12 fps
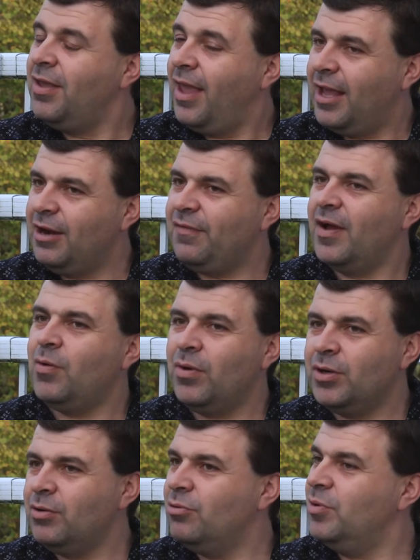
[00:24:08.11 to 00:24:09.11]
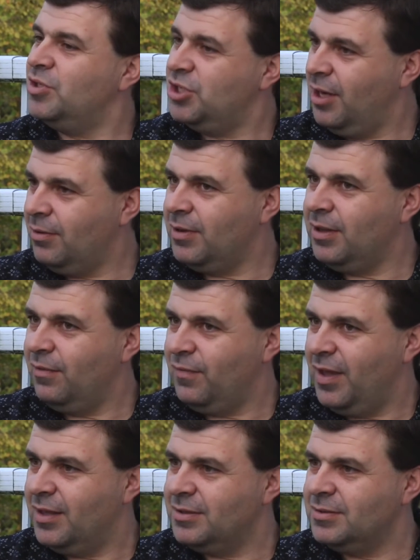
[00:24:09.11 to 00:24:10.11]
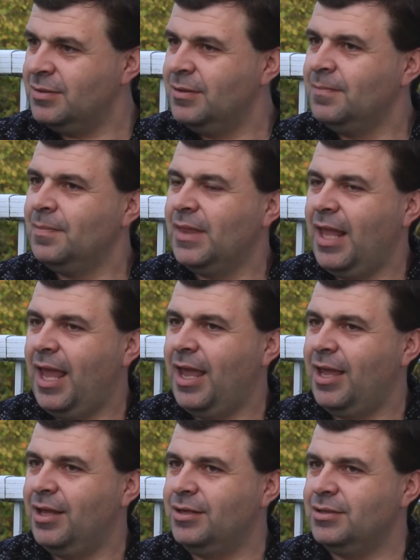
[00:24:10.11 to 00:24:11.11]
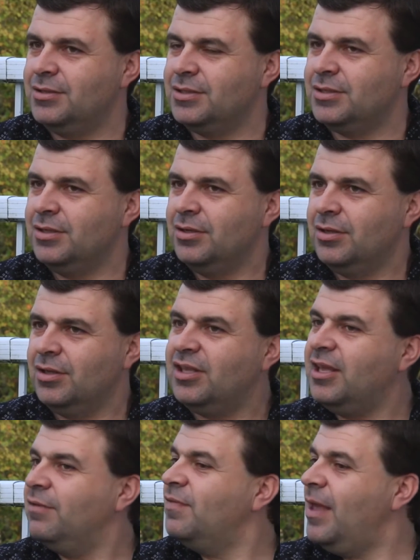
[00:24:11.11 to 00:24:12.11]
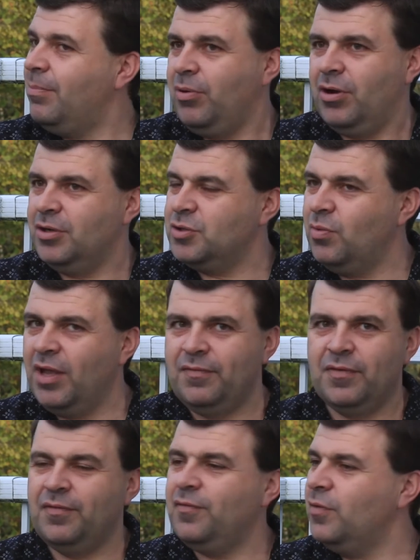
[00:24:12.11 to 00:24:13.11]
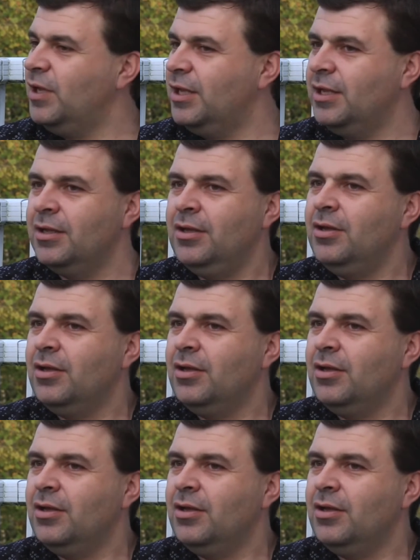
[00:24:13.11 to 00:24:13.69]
And if I want to go to a charity event and give that product away for free,